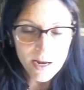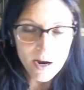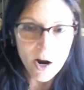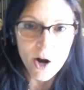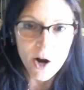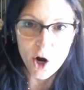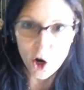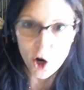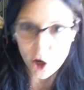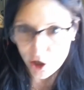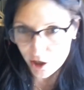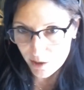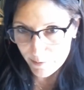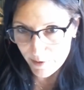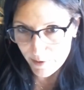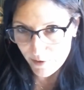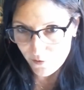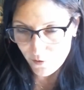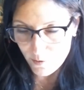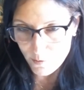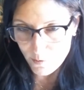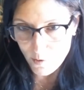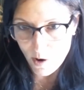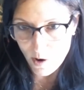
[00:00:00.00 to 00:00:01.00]
an argument
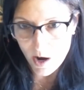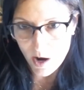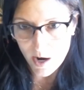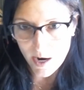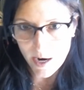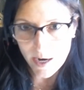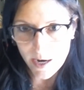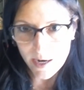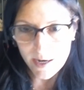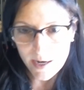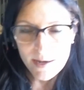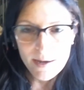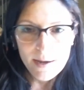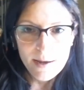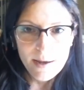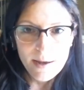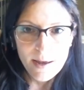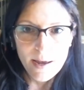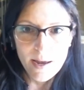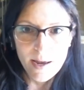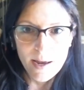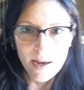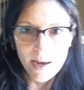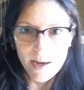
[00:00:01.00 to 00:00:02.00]
for why,
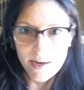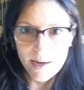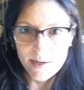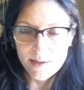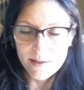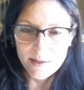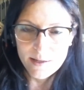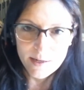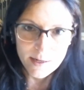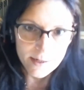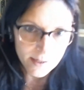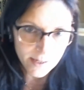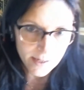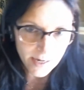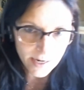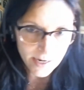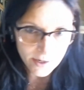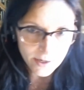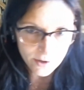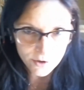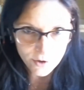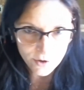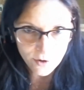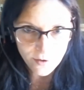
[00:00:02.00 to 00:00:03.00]
and the
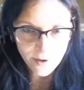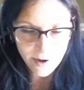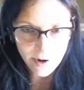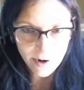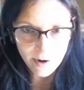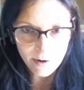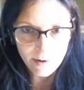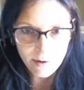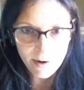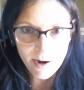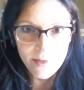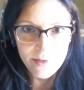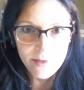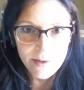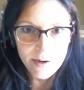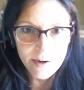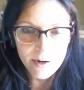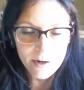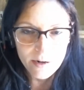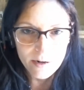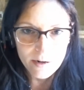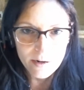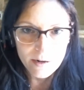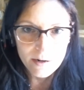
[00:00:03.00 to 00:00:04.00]
indicators are there, and
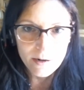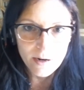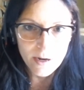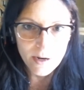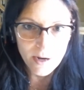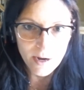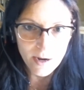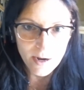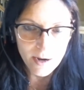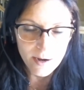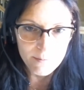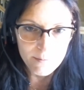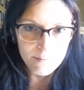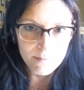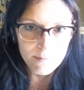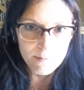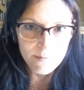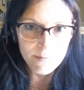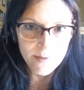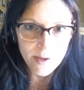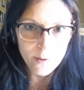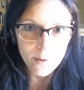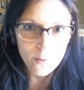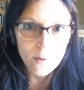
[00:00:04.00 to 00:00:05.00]

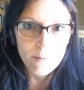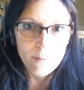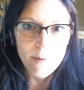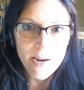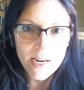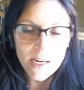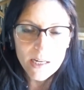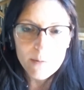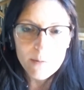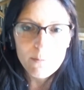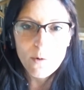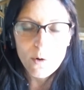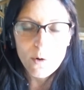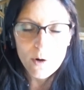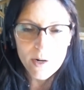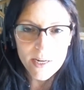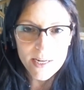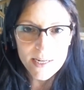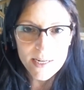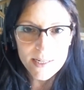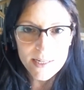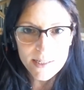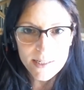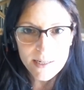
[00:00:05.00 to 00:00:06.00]
they will make it more
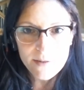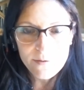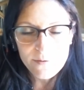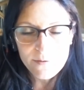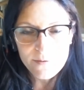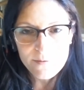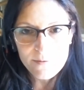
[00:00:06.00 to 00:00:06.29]
easy,